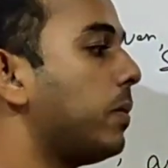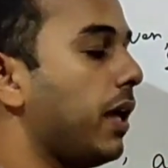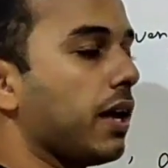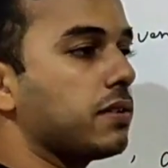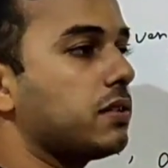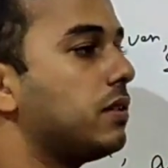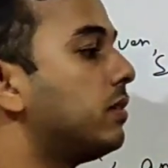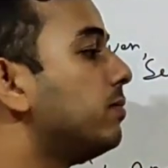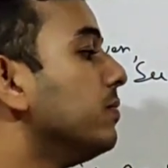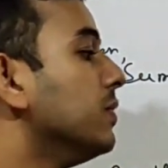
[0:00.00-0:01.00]
be x.
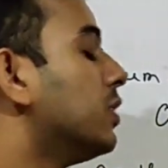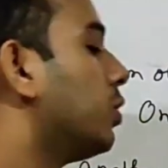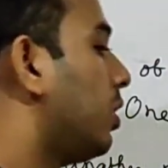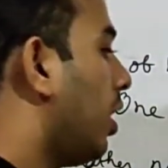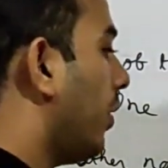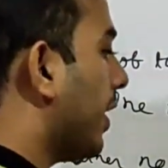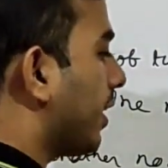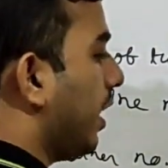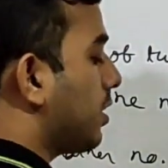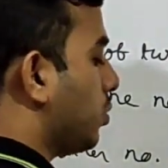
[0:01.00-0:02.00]
So now
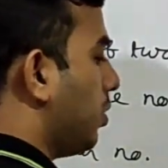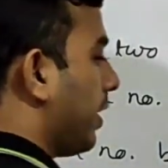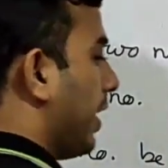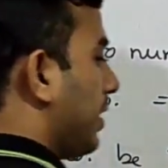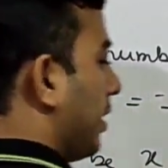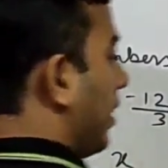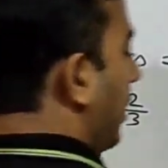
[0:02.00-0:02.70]
at last we will write